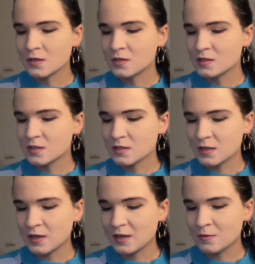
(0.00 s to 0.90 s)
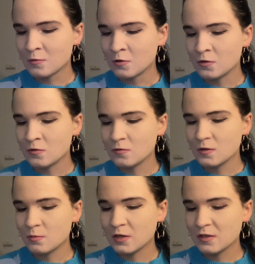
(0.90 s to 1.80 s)
It's like more
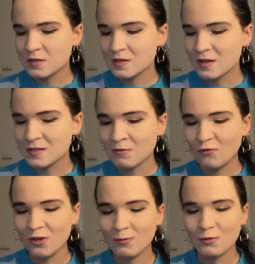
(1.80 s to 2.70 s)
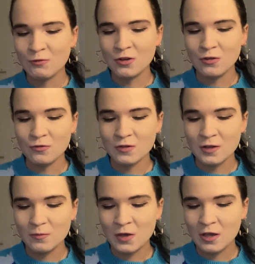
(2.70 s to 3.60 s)
nude, but it's like something between nude
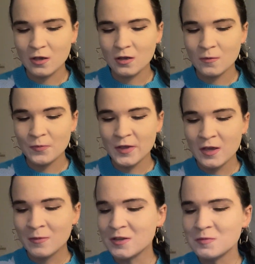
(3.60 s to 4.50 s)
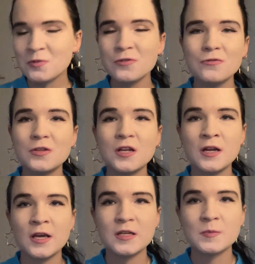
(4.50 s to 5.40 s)
and pink. But it's more nude than
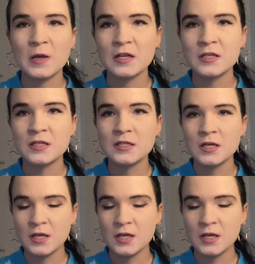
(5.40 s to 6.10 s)
I expected.